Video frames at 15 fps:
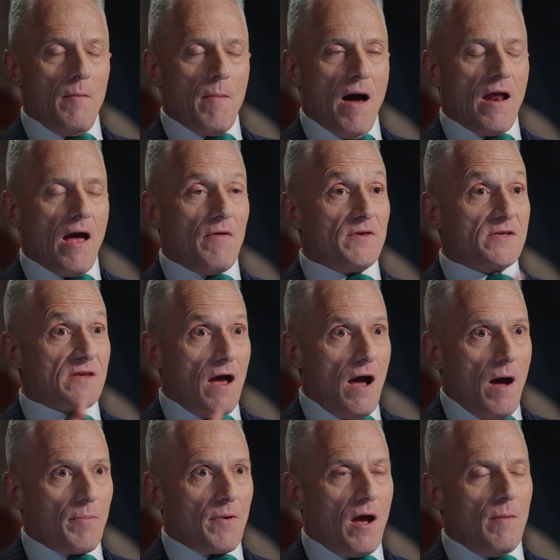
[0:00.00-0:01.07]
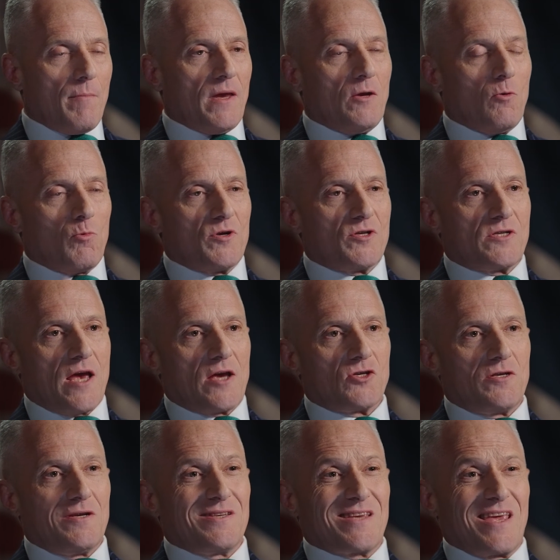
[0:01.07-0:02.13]
about how this upcoming
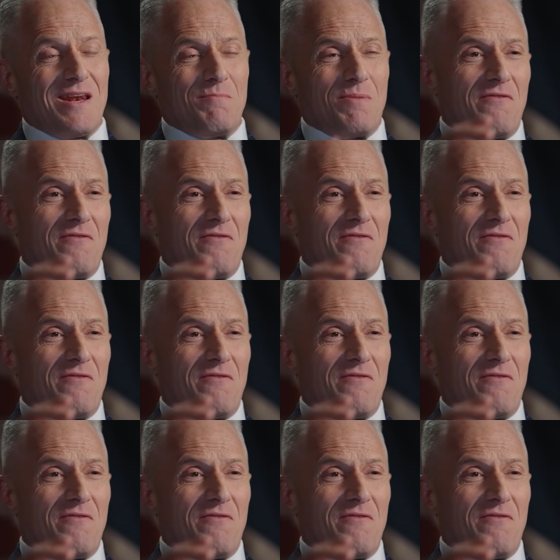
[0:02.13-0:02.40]
recession is going to